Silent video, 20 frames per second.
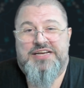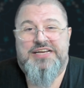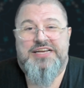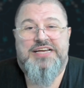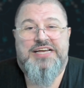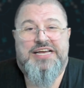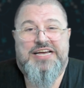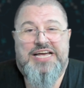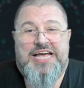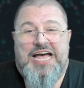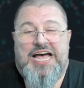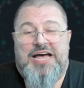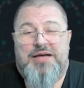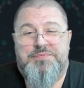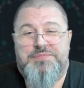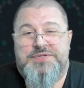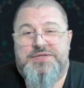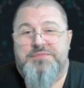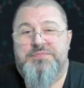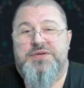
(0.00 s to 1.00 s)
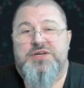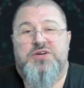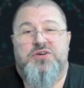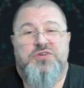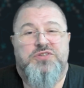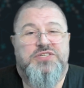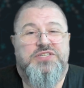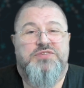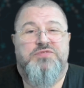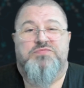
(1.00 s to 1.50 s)
gaps,
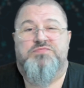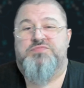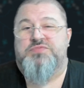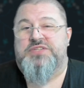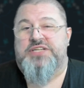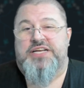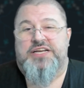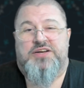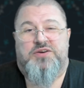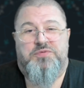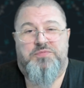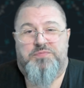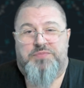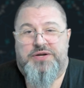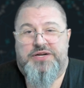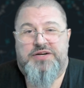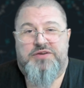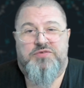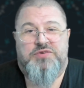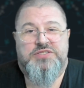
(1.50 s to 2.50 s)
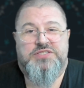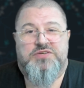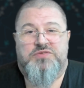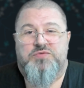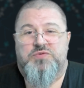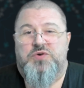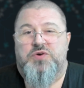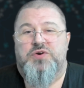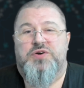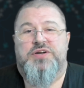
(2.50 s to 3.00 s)
because if they complain it wasn't
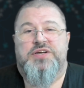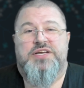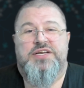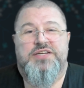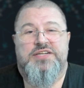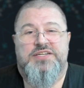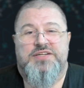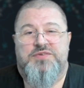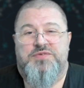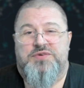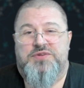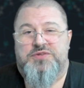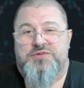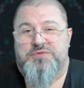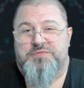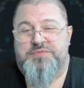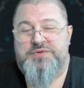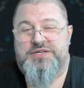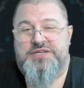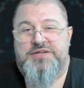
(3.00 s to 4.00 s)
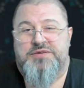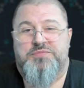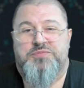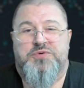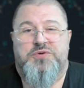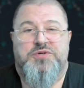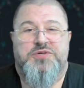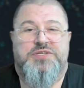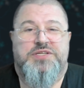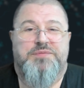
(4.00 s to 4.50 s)
working, they want to be
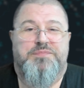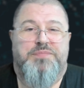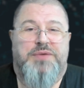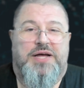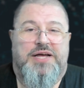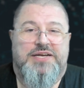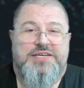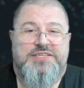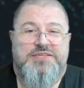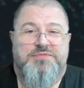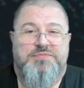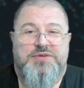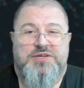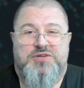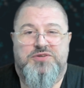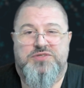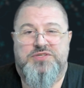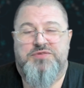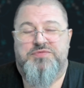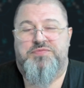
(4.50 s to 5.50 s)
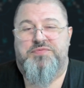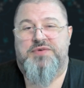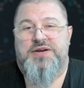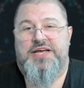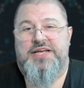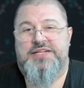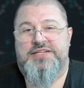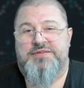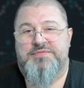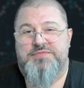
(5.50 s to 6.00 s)
reimbursed the packs because the
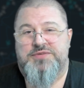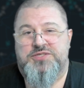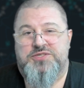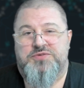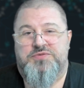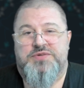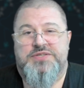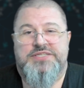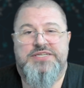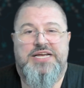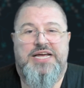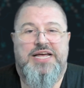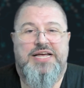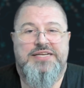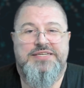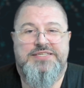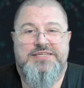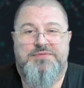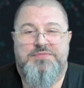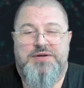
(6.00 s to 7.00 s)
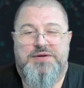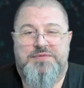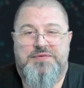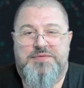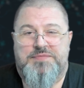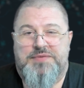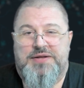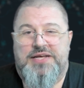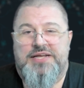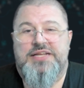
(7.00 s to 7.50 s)
flight mission was cancelled, blah blah
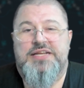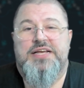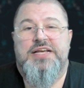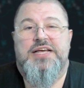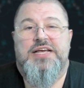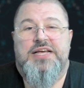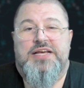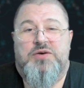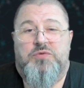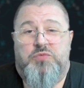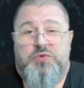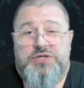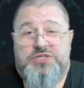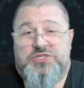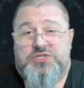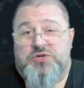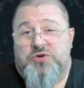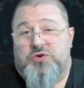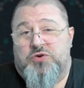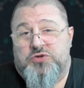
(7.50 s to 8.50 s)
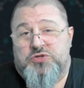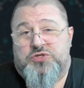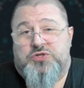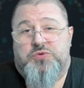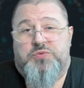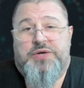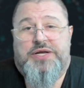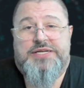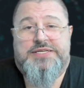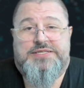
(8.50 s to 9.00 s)
blah. We saw also we
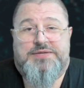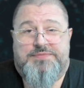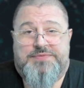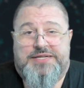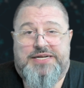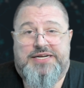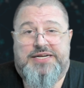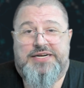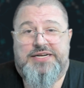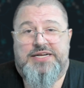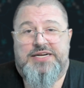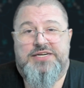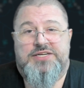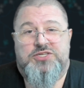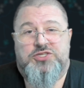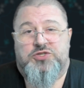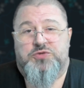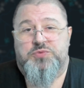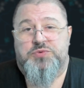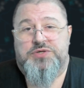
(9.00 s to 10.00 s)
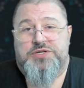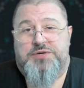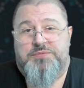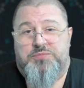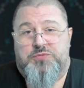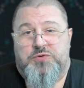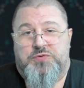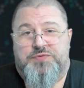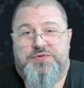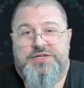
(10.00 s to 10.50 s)
had some technical issue, we
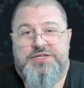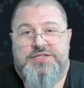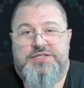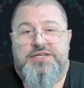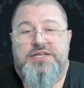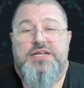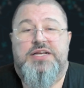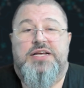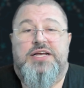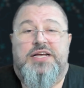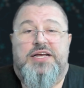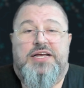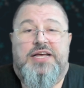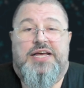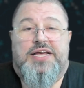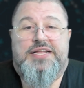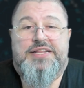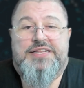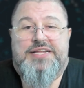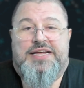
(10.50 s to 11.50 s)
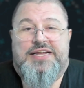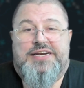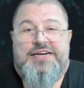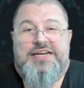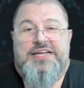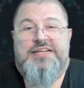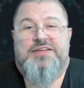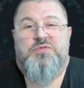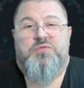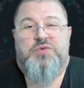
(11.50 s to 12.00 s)
removed it. And then
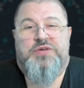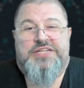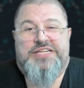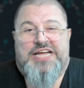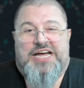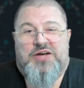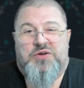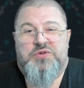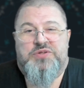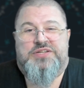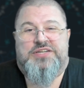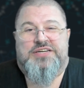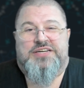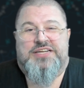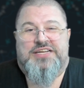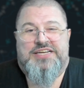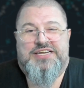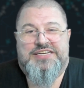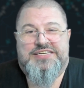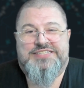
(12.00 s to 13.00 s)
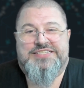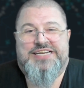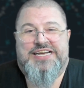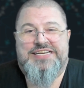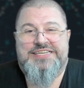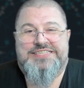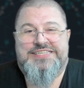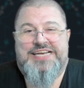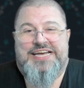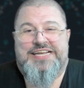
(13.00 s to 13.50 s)
without Sky
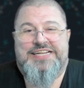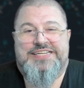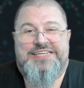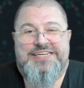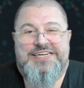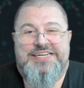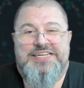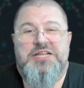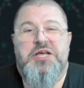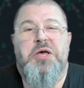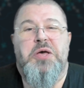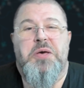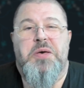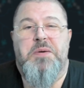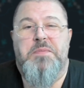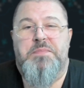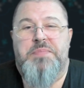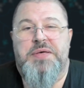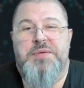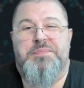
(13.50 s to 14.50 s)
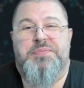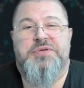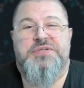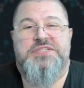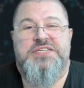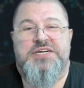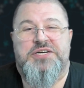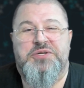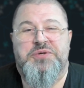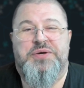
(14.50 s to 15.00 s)
Sentinel, people
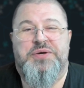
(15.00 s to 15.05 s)
start doing